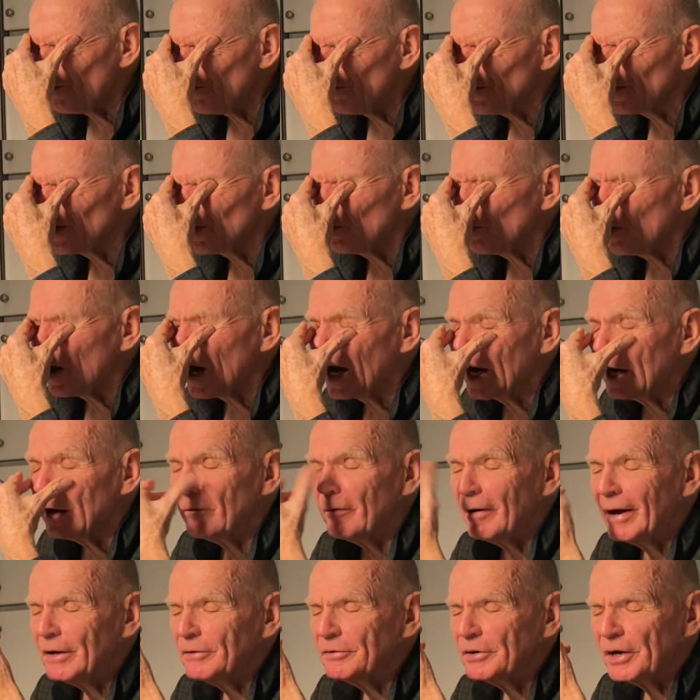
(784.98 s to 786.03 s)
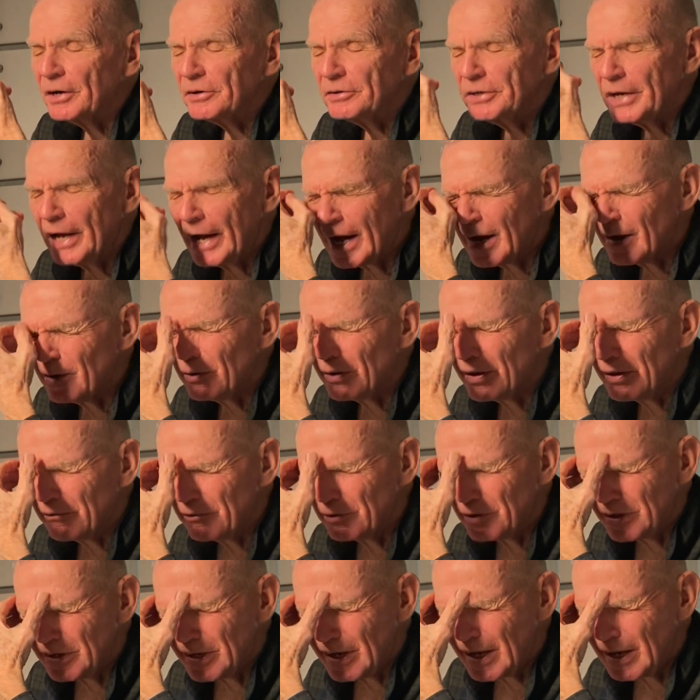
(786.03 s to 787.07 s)
for a walk around our town
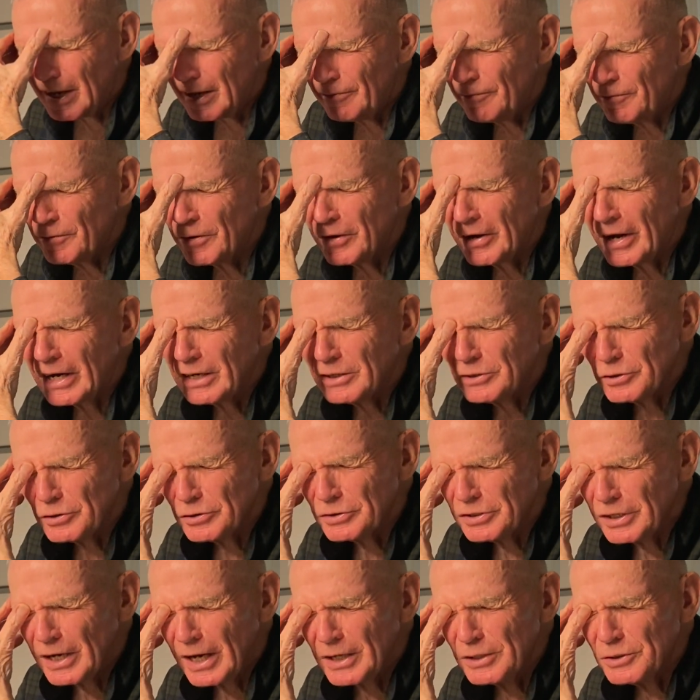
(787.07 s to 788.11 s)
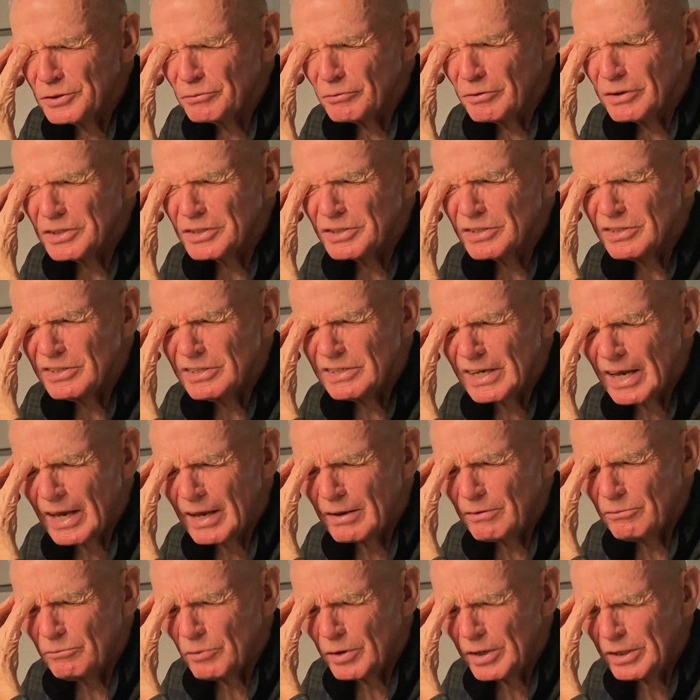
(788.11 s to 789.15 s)
every day for exercise reasons,
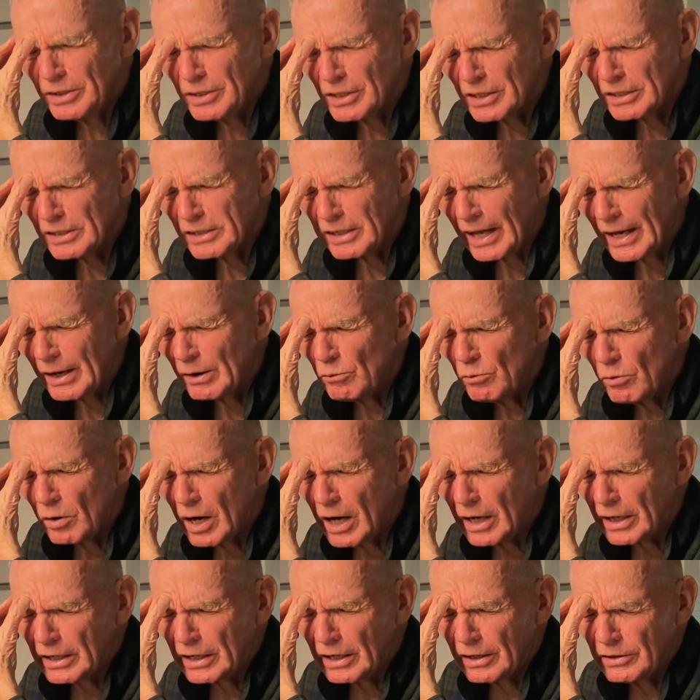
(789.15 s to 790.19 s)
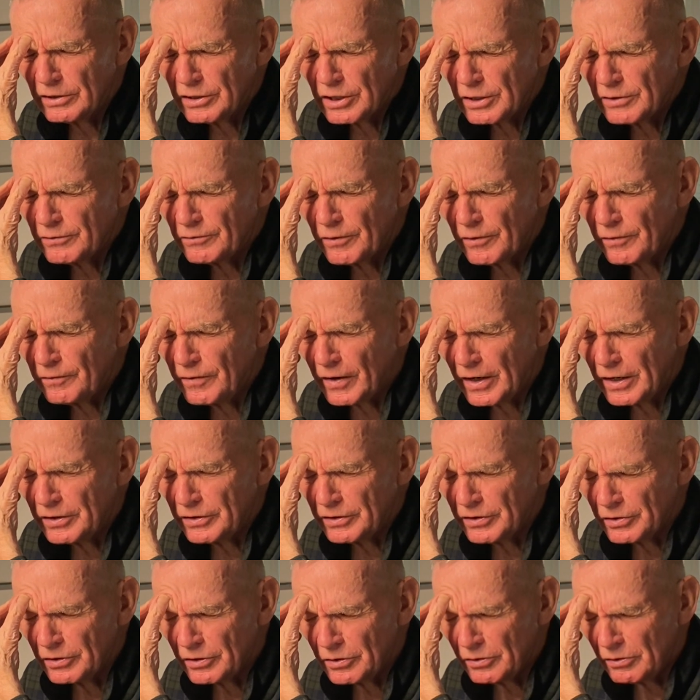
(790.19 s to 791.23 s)
and we just like walking just for fun
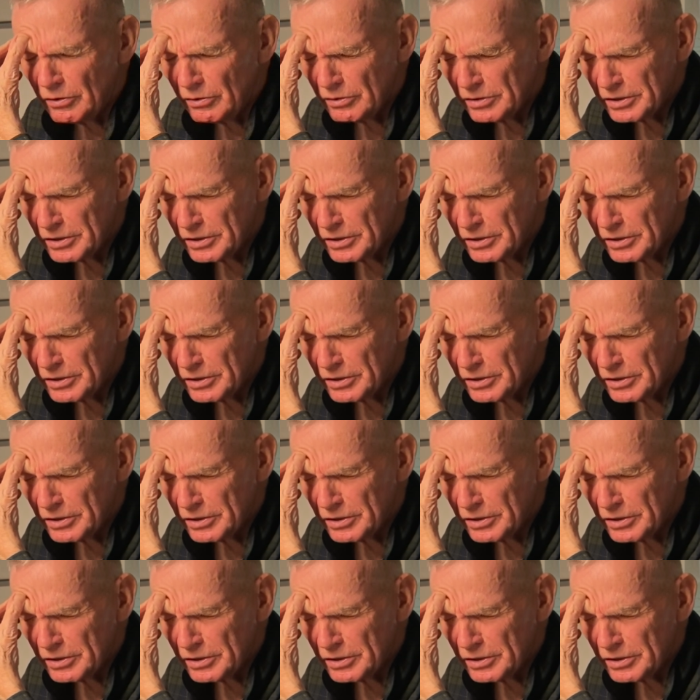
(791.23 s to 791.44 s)
too.